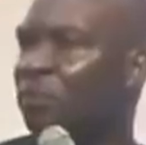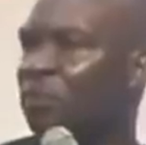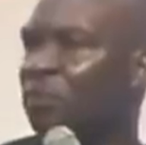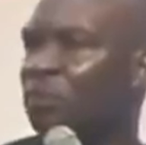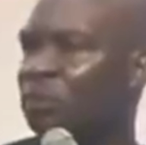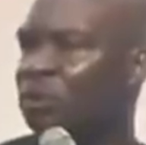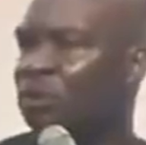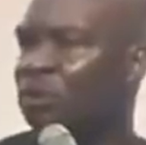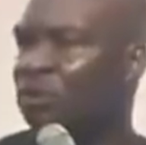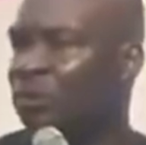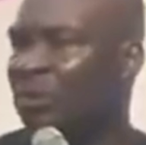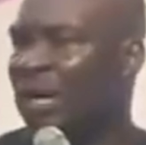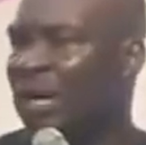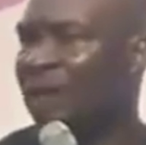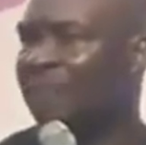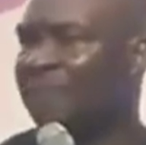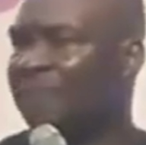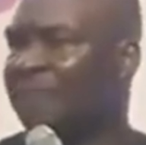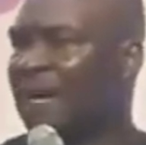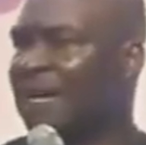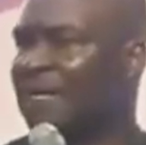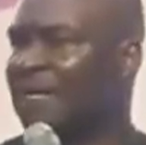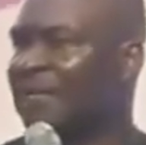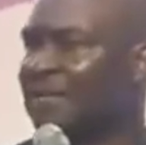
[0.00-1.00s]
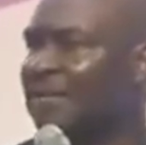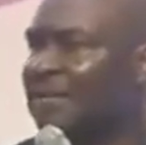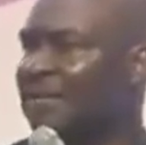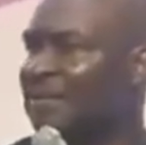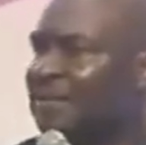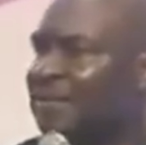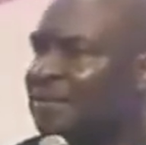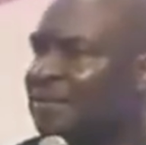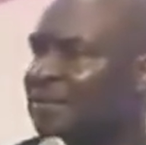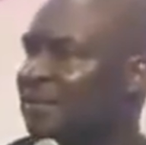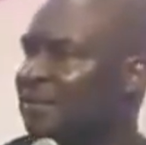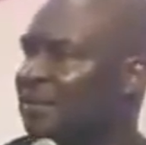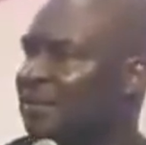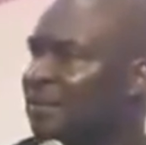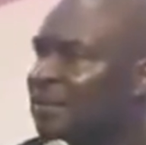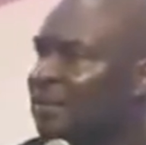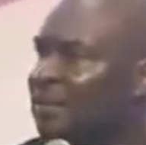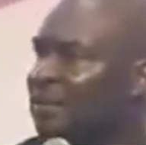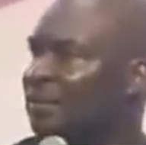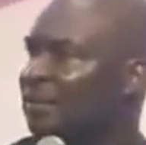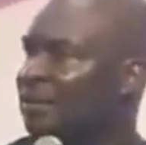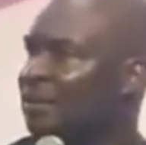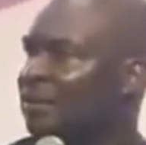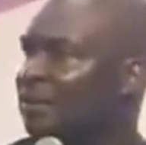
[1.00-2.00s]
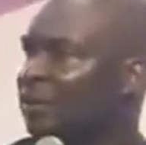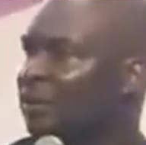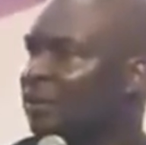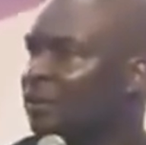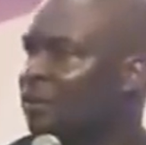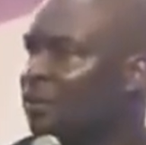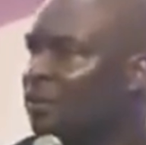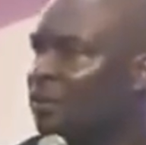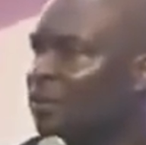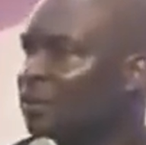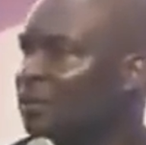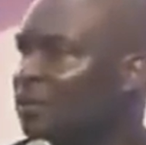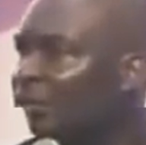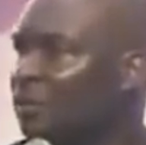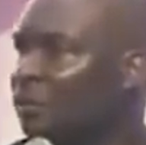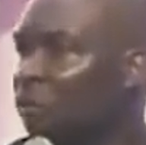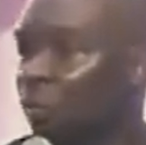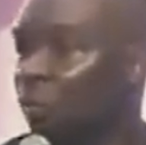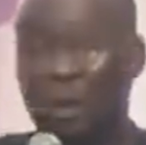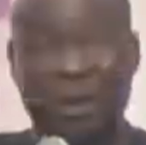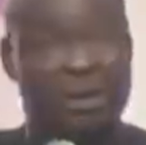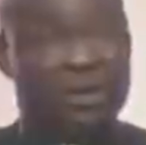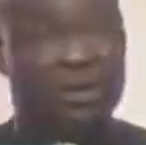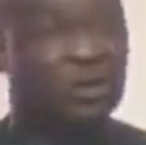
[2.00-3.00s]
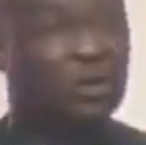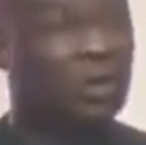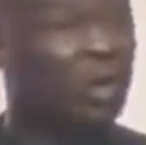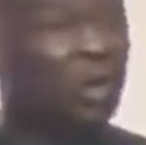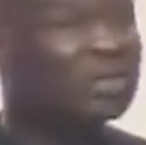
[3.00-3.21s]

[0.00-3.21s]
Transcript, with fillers: people who should advance with